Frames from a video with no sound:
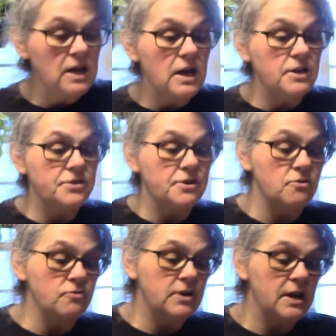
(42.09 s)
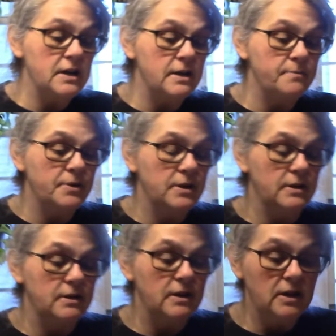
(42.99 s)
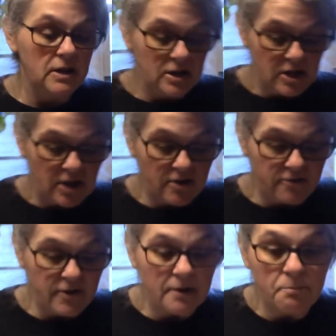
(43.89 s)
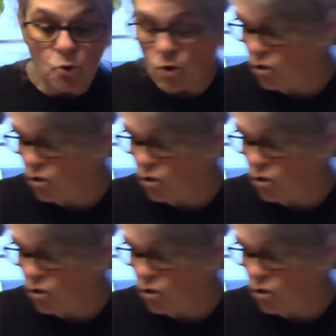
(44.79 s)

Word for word: a third cup of pork